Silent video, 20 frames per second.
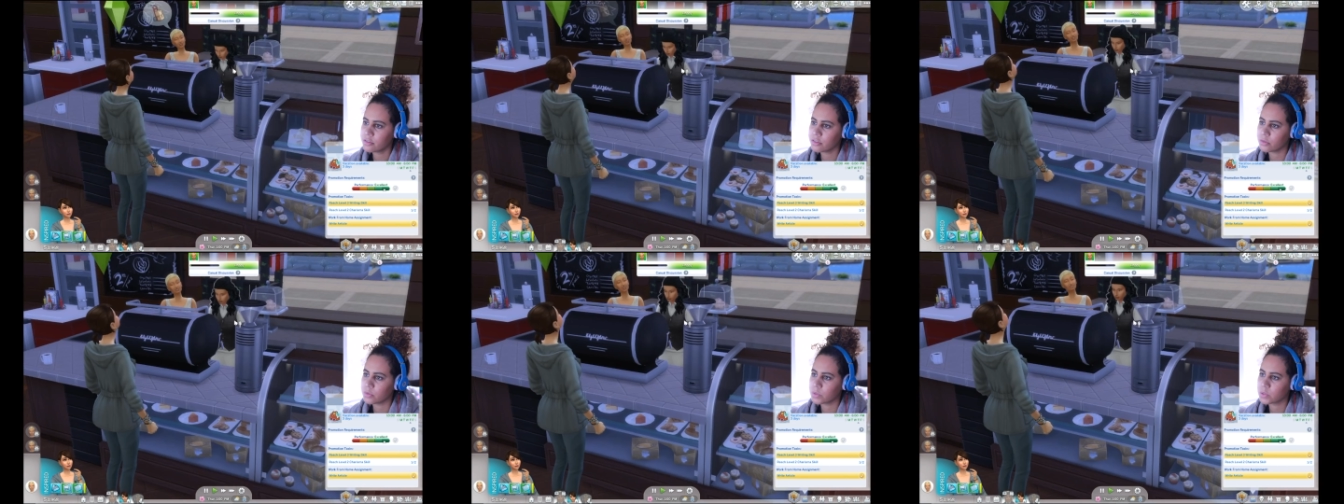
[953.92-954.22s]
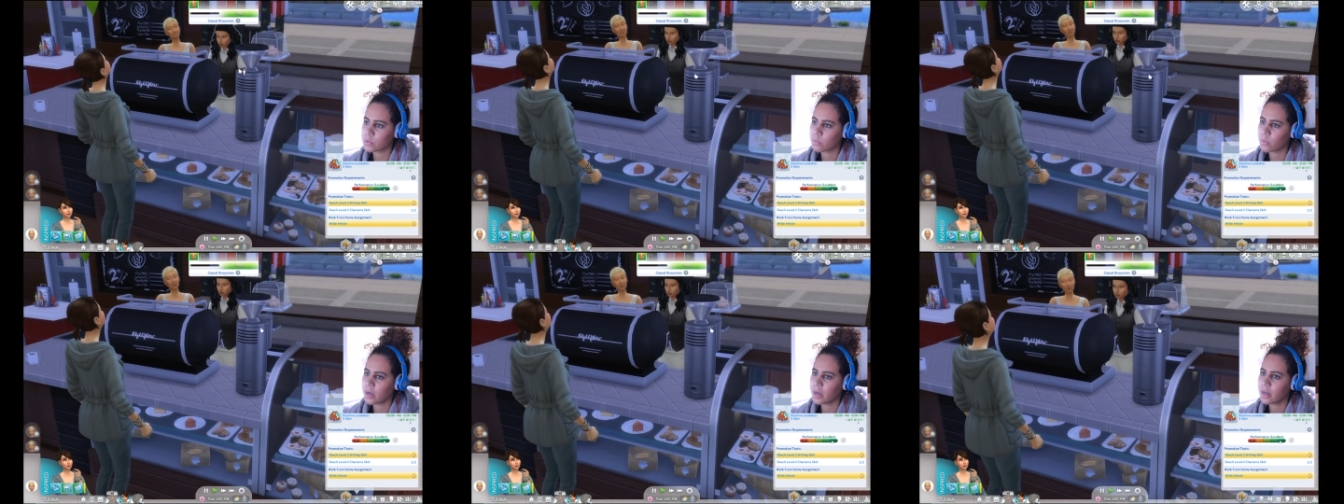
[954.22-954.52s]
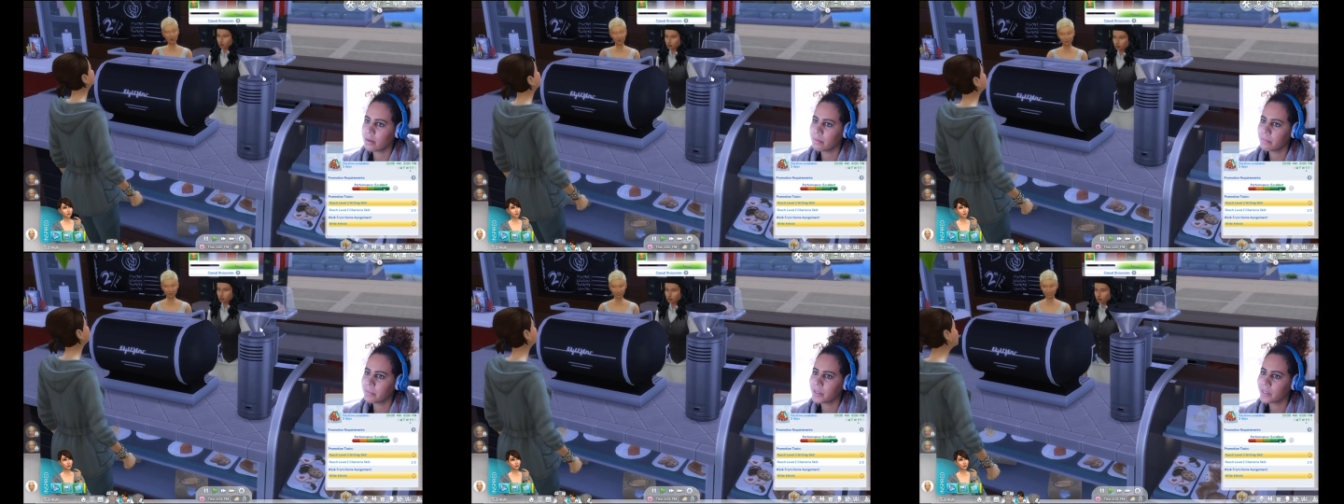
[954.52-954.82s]
too as
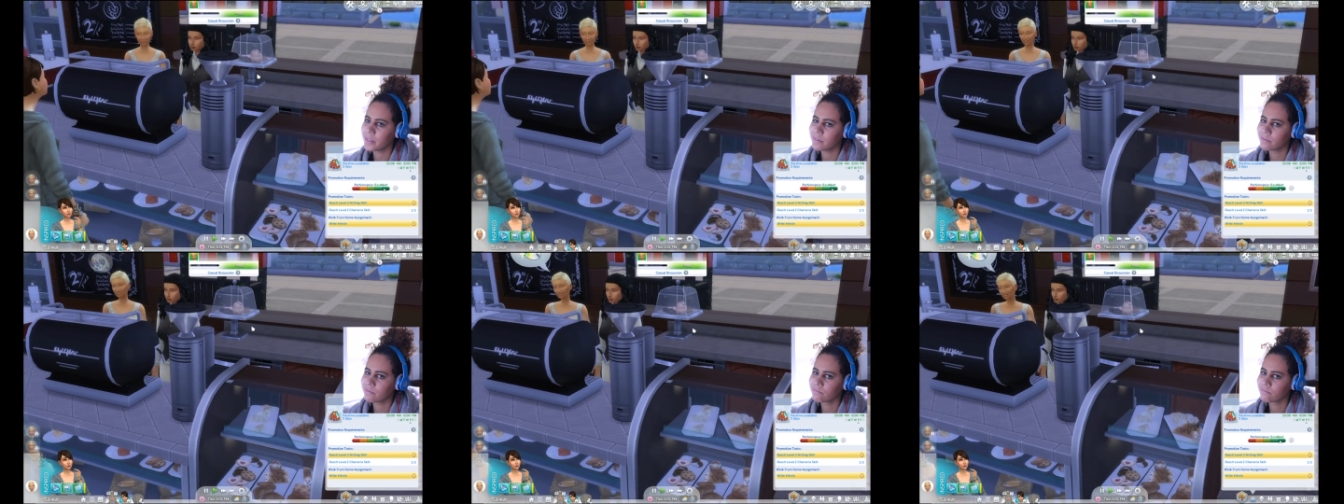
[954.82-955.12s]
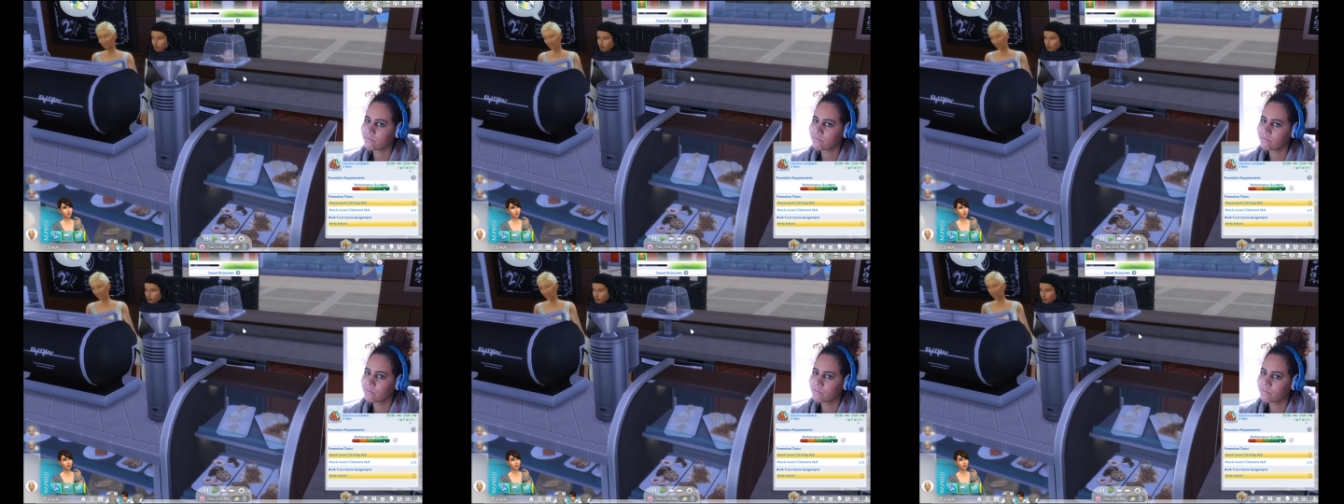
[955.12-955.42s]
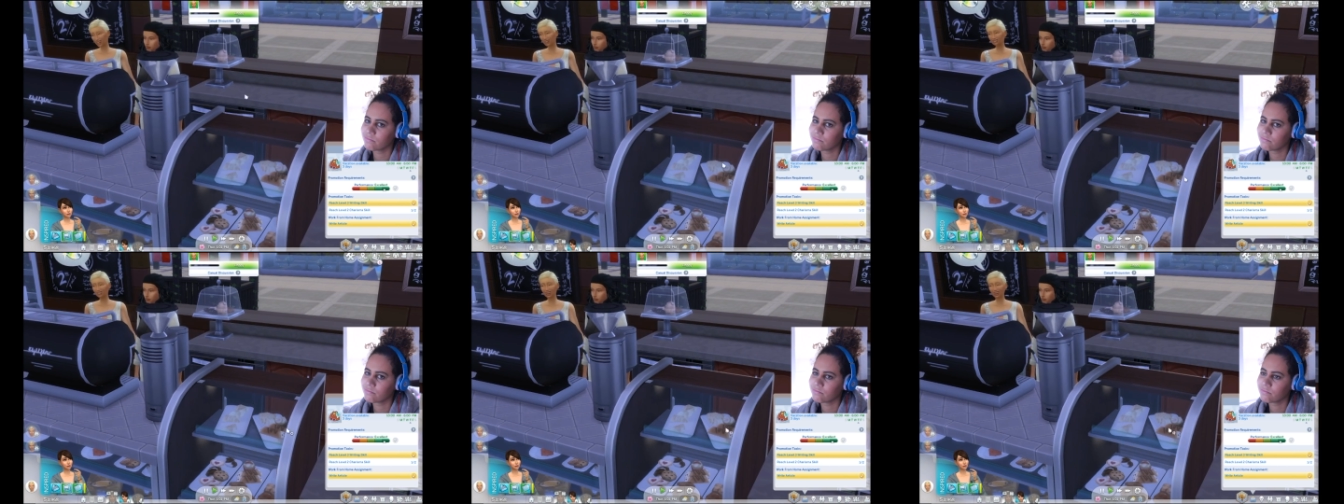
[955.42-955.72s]
well, but I
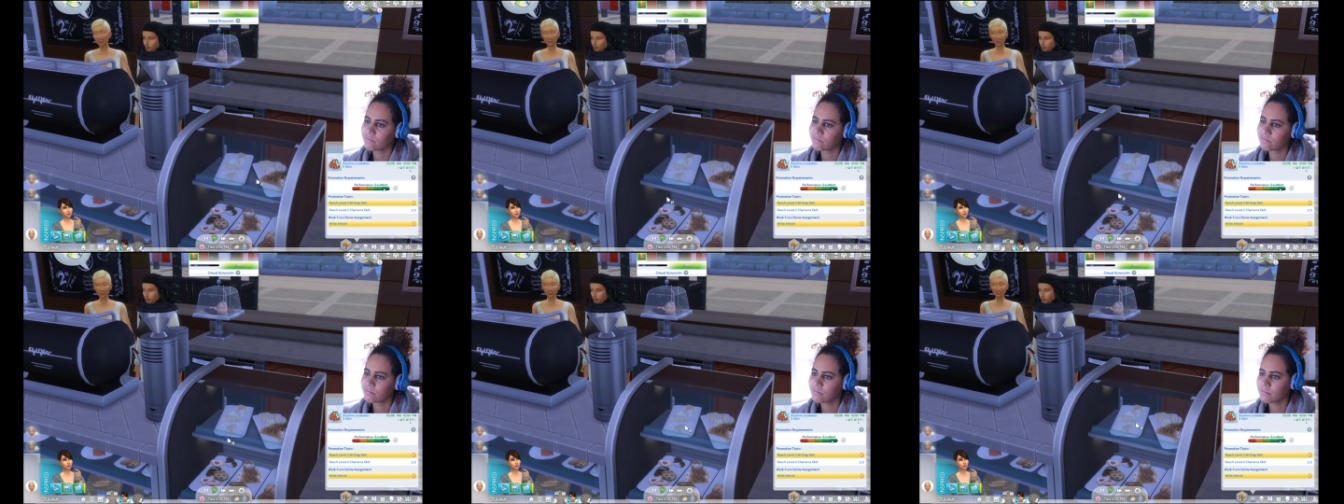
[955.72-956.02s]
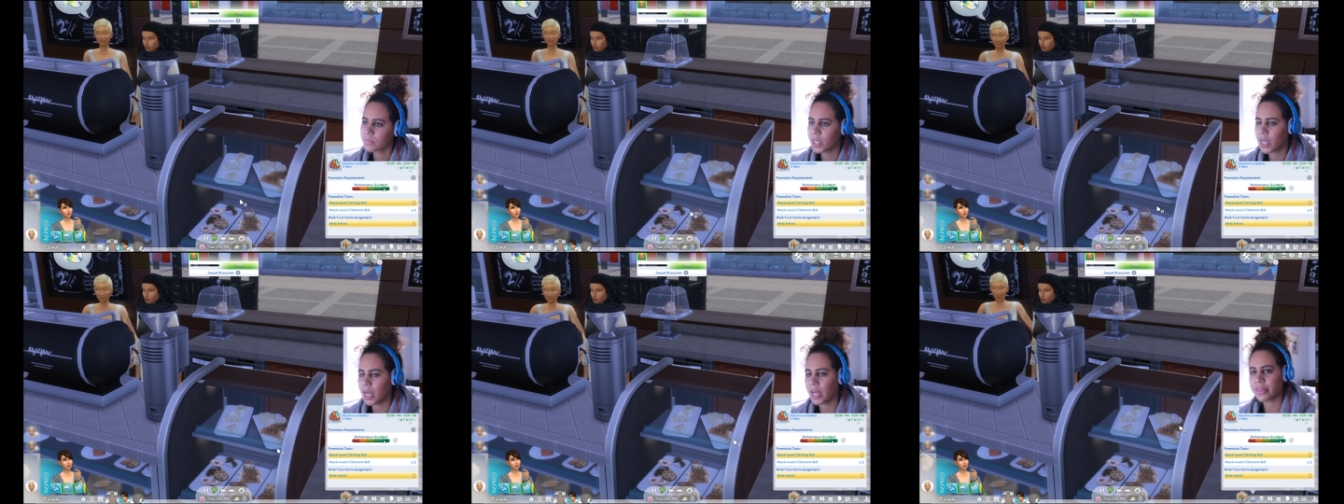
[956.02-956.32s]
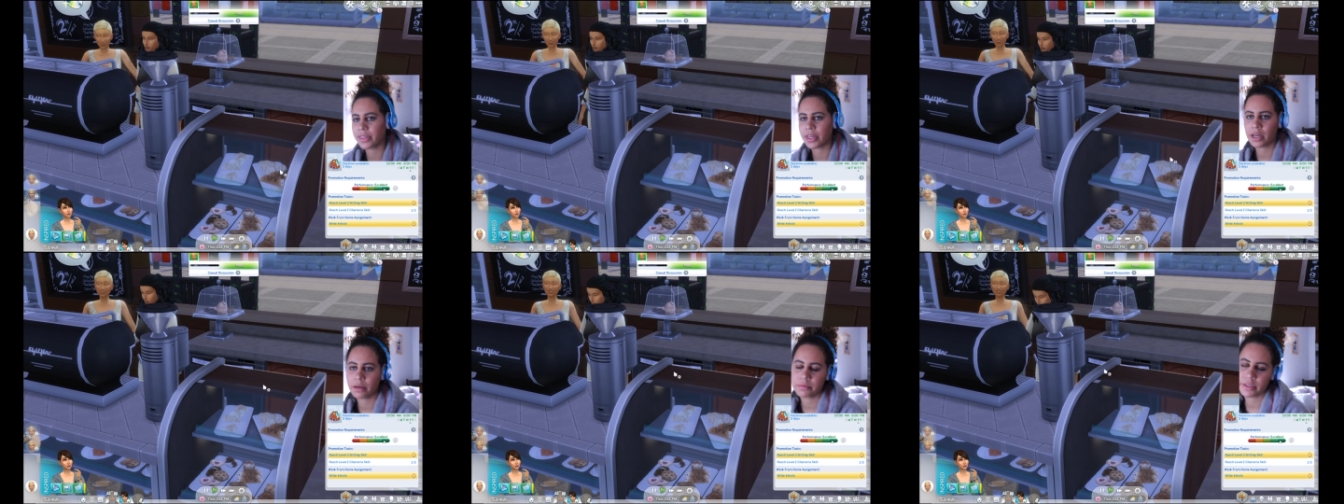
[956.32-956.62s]

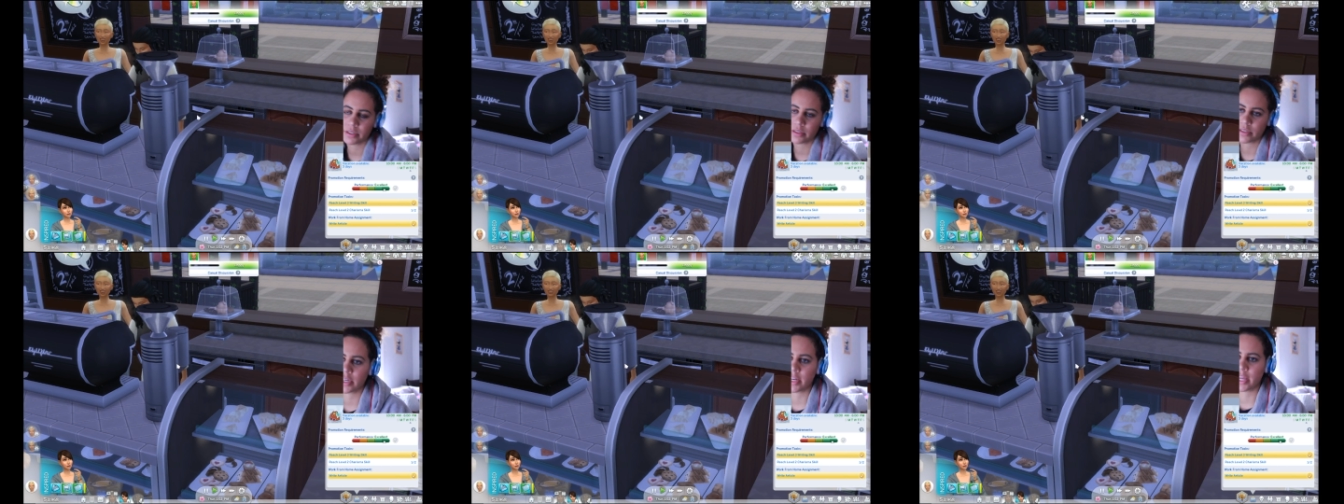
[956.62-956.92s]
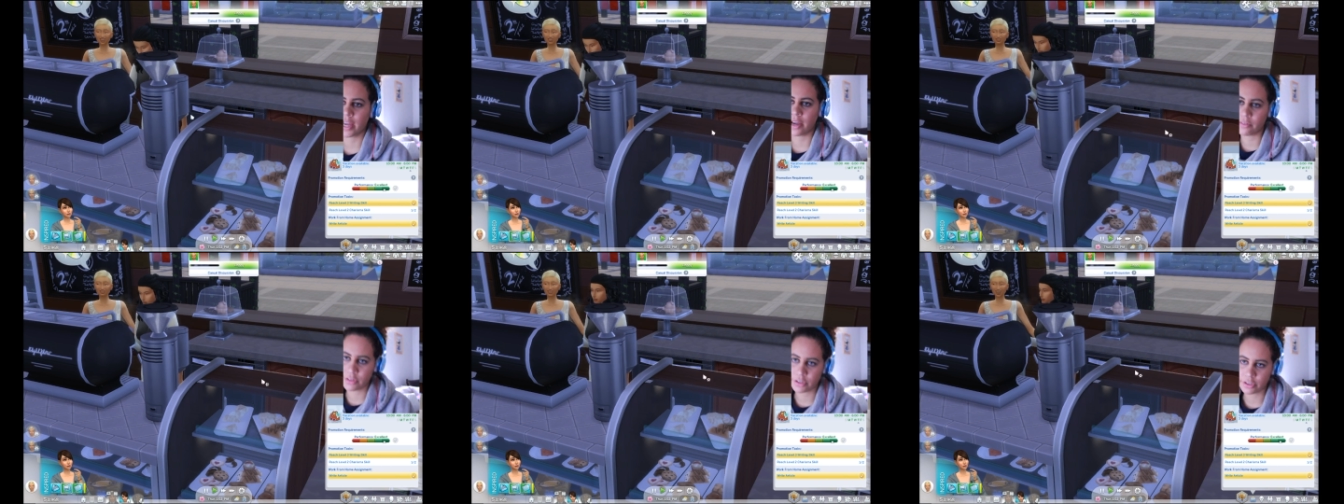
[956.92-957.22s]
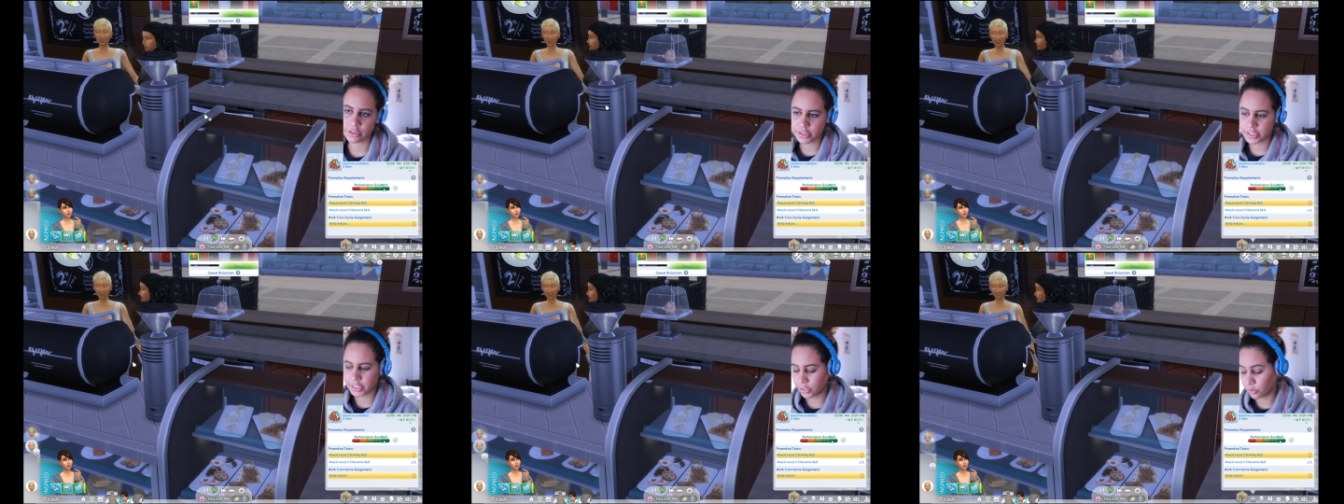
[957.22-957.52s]
think I'm just gonna have
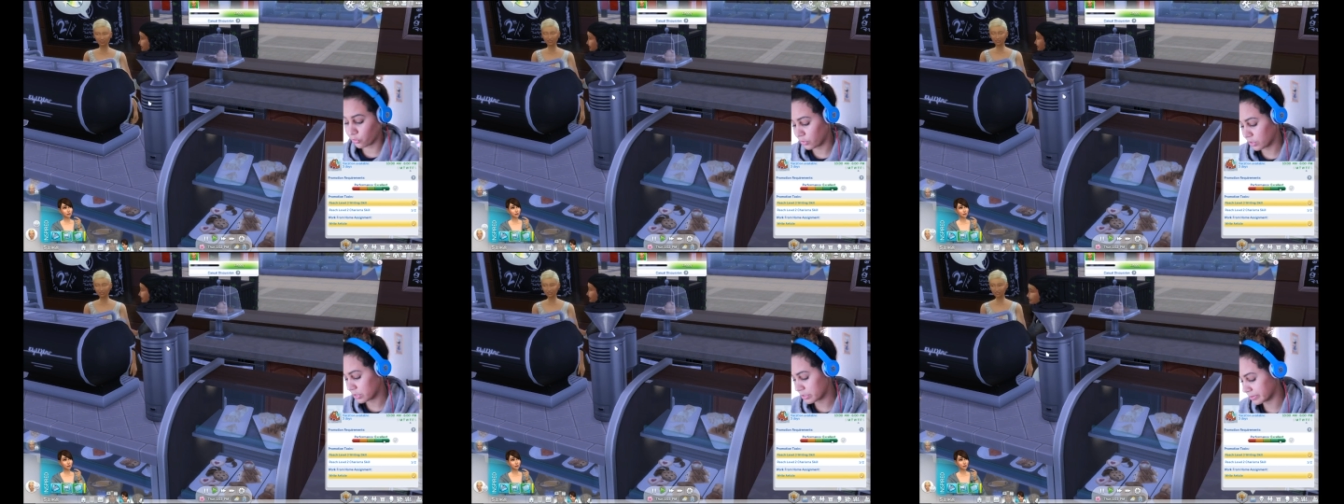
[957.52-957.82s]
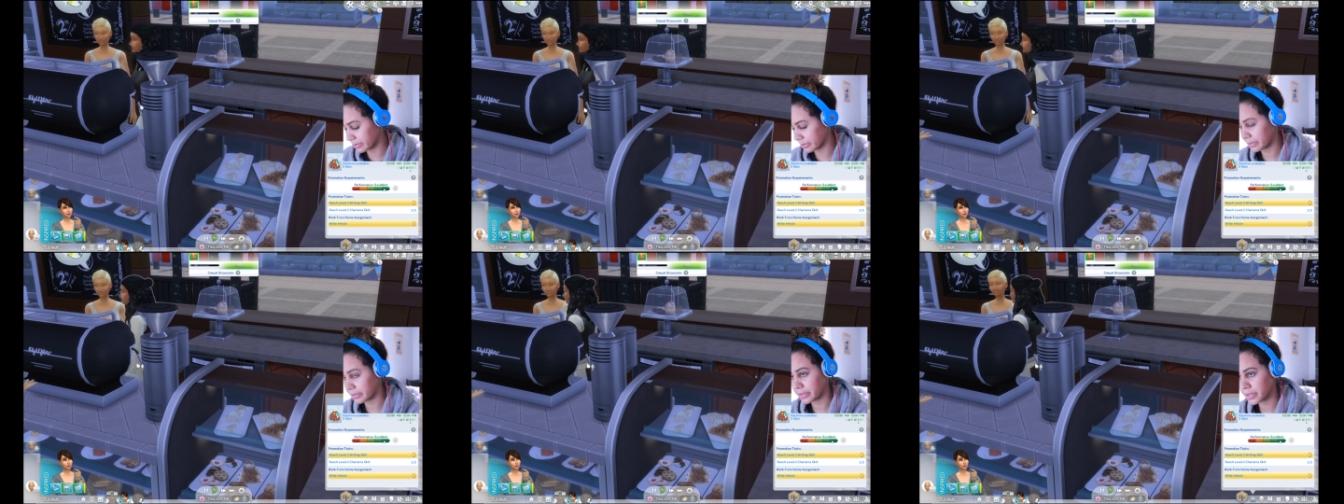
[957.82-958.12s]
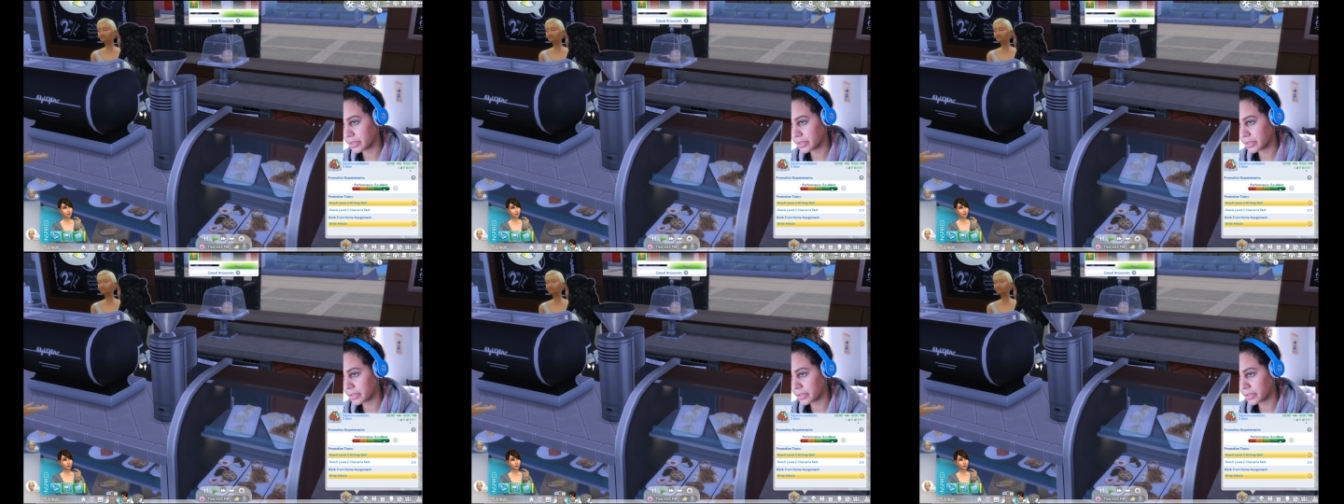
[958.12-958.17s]
to stick with the story.